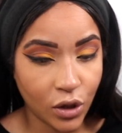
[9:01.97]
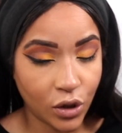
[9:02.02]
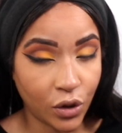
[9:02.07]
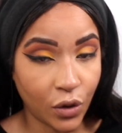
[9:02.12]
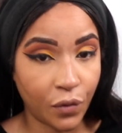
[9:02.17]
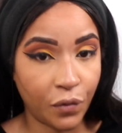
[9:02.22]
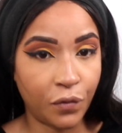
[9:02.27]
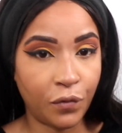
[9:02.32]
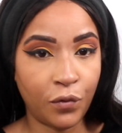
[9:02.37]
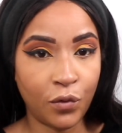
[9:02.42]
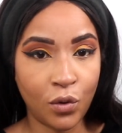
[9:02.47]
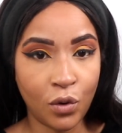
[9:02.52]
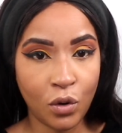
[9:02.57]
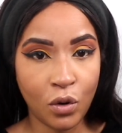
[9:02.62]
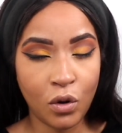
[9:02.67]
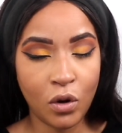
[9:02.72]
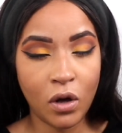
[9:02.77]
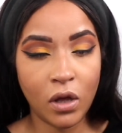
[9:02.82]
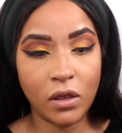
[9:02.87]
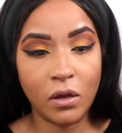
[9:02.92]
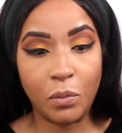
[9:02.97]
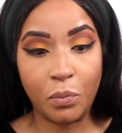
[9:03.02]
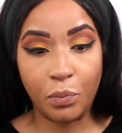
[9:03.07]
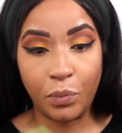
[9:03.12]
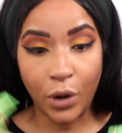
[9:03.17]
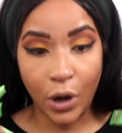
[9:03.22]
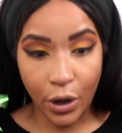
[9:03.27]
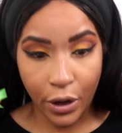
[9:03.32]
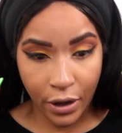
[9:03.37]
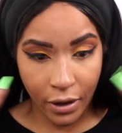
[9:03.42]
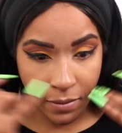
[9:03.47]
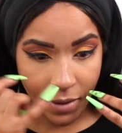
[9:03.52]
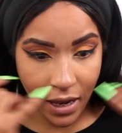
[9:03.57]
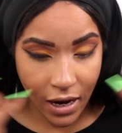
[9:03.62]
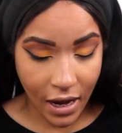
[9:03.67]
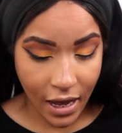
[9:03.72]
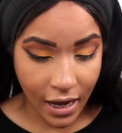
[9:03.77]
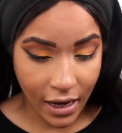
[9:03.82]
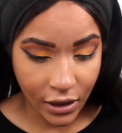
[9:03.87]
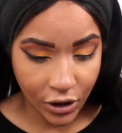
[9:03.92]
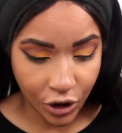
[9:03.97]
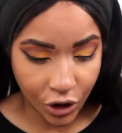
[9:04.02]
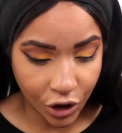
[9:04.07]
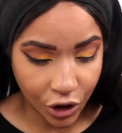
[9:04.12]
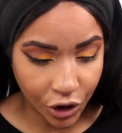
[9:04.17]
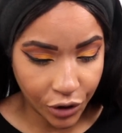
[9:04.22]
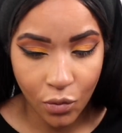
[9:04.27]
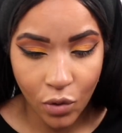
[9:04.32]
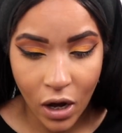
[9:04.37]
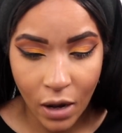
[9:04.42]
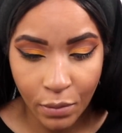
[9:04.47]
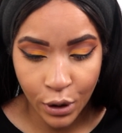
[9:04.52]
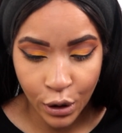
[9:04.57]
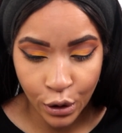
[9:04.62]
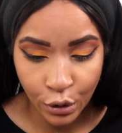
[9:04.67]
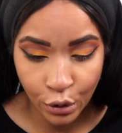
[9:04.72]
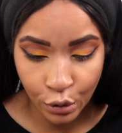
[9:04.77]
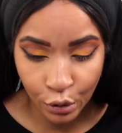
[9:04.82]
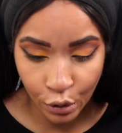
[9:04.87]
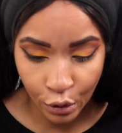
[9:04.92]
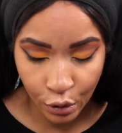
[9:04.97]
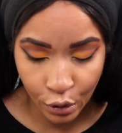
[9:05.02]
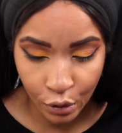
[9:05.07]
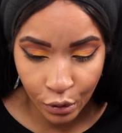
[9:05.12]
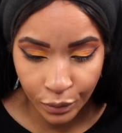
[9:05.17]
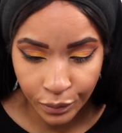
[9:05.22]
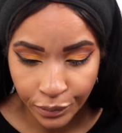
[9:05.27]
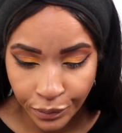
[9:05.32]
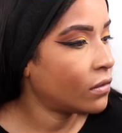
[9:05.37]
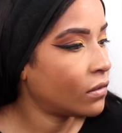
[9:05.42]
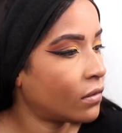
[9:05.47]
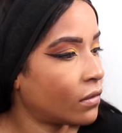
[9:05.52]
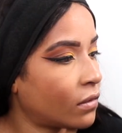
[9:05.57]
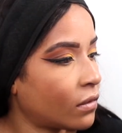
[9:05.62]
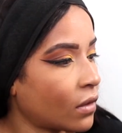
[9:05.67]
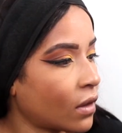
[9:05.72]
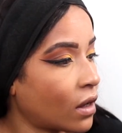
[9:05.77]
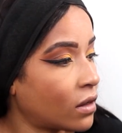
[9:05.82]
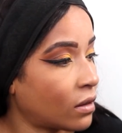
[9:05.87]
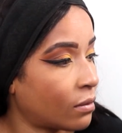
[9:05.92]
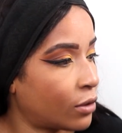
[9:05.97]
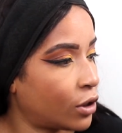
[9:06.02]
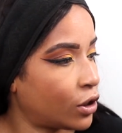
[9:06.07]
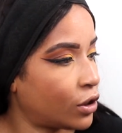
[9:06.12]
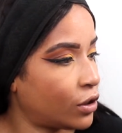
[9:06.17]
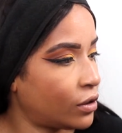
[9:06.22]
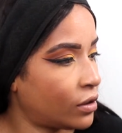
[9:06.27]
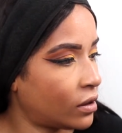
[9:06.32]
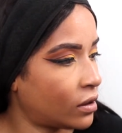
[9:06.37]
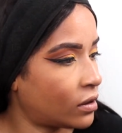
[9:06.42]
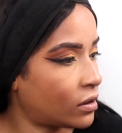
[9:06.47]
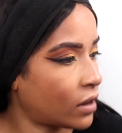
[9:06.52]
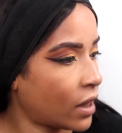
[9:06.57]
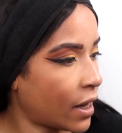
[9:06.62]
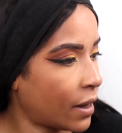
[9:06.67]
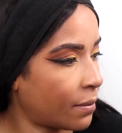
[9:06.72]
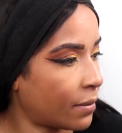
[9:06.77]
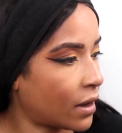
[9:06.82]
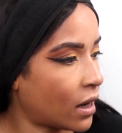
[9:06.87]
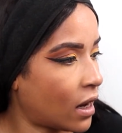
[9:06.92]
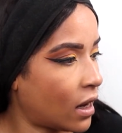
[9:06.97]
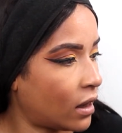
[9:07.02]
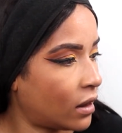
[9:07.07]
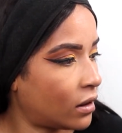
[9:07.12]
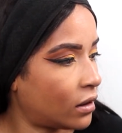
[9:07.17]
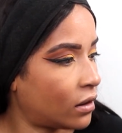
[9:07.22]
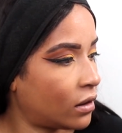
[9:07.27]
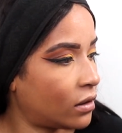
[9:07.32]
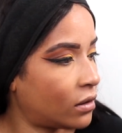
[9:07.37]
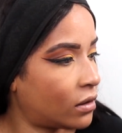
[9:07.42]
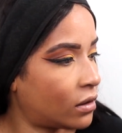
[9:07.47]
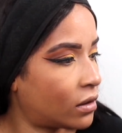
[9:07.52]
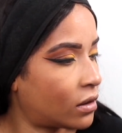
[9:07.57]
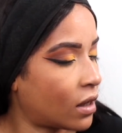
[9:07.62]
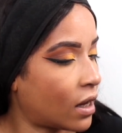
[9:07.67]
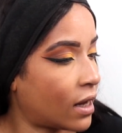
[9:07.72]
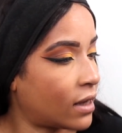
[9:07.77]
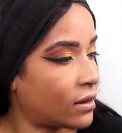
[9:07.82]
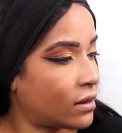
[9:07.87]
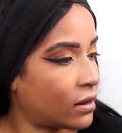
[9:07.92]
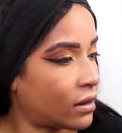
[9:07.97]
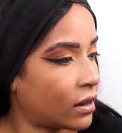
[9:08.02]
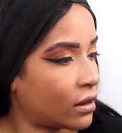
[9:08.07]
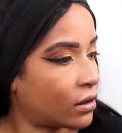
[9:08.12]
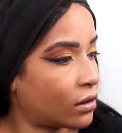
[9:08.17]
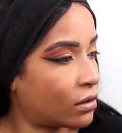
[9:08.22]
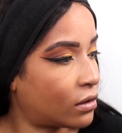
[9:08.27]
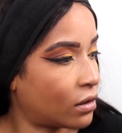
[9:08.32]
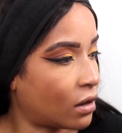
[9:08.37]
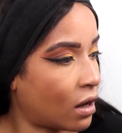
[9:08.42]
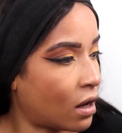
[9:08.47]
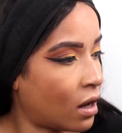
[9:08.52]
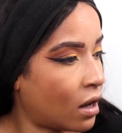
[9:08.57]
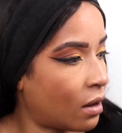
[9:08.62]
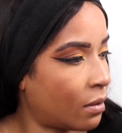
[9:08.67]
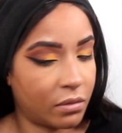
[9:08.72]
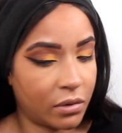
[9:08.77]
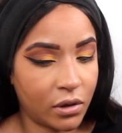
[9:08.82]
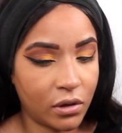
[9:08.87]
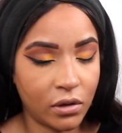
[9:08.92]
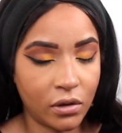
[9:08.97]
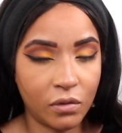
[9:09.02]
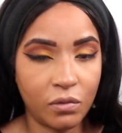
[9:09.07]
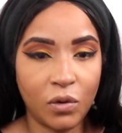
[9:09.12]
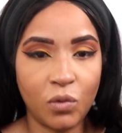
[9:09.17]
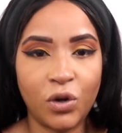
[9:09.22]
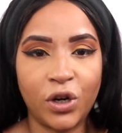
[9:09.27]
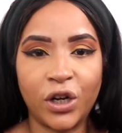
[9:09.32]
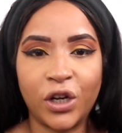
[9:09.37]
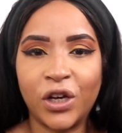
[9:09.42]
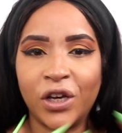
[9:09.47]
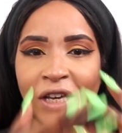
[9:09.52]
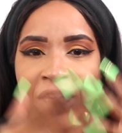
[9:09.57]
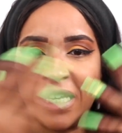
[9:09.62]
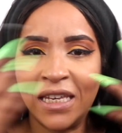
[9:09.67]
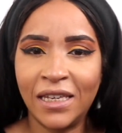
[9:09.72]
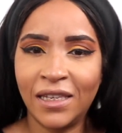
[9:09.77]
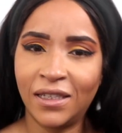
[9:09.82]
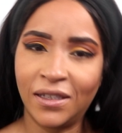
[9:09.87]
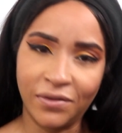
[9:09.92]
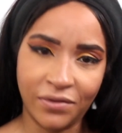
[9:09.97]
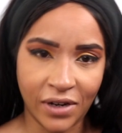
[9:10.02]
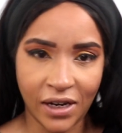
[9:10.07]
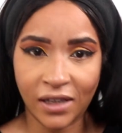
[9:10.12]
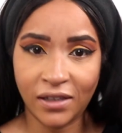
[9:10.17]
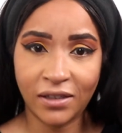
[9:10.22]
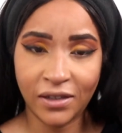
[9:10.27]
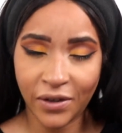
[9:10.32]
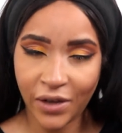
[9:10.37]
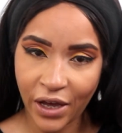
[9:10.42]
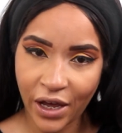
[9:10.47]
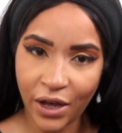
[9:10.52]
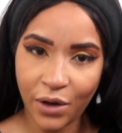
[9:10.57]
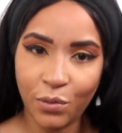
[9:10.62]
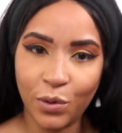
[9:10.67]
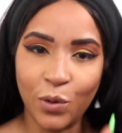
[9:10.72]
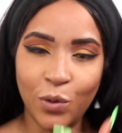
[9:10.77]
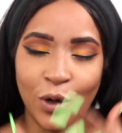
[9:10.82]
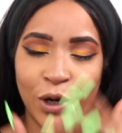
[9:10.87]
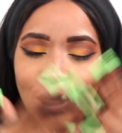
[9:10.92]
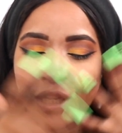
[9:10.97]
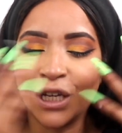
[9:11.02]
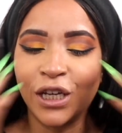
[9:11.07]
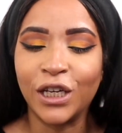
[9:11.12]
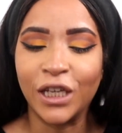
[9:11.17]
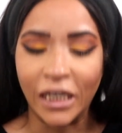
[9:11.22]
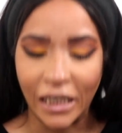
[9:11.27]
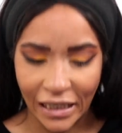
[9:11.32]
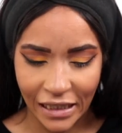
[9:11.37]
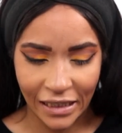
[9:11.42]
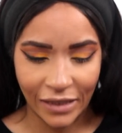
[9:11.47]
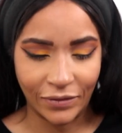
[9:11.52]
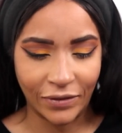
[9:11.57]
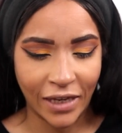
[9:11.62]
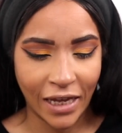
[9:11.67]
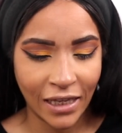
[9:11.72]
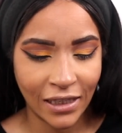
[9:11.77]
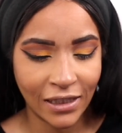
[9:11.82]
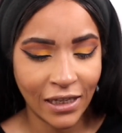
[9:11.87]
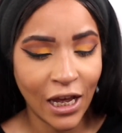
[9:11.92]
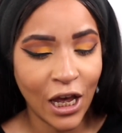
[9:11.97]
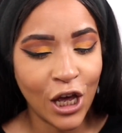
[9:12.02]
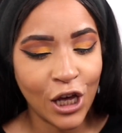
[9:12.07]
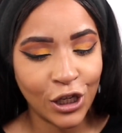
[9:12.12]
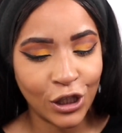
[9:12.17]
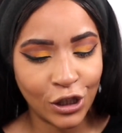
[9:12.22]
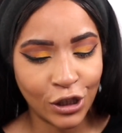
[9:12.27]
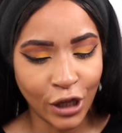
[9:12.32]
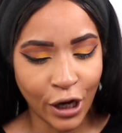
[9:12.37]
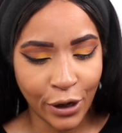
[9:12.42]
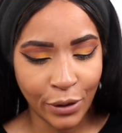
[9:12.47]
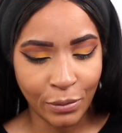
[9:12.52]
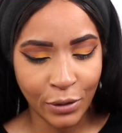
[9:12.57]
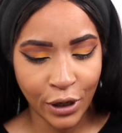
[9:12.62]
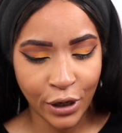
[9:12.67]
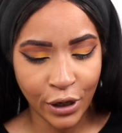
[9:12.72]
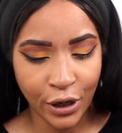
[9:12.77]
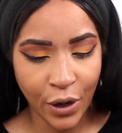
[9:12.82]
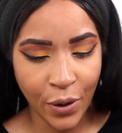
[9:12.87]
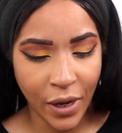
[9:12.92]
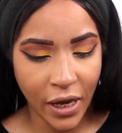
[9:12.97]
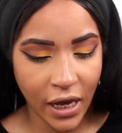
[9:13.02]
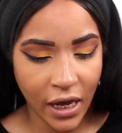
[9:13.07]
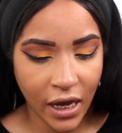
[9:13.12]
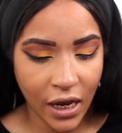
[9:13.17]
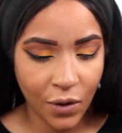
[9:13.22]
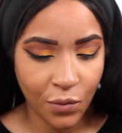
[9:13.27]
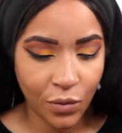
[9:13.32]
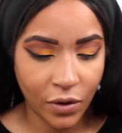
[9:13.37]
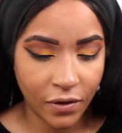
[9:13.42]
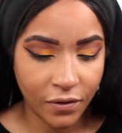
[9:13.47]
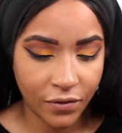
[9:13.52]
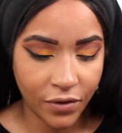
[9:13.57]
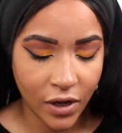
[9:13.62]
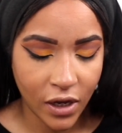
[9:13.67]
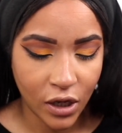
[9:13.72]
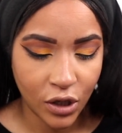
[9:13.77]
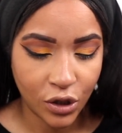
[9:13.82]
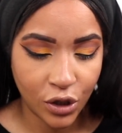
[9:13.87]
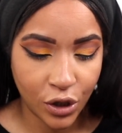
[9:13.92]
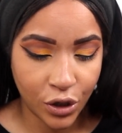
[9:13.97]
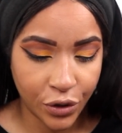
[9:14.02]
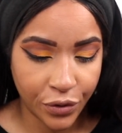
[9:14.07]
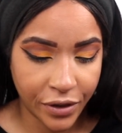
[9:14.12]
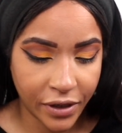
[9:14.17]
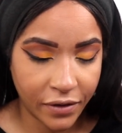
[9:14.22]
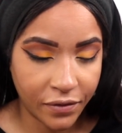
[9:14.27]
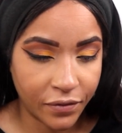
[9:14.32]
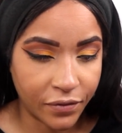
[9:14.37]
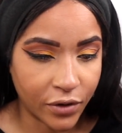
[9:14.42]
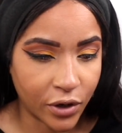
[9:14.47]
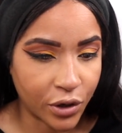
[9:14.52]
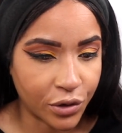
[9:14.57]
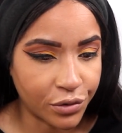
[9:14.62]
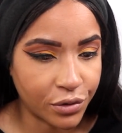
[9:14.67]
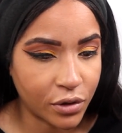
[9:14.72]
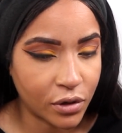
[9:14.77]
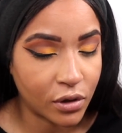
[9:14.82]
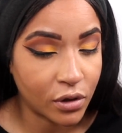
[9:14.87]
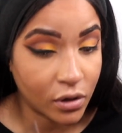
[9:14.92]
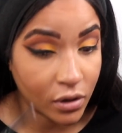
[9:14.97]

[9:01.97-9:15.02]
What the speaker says: so for the bottom lash, what gonna do, and I'm going to use the same colours that I did at the top because we want cohesiveness, okay? We want cohesiveness. So I'm going to go in with security first.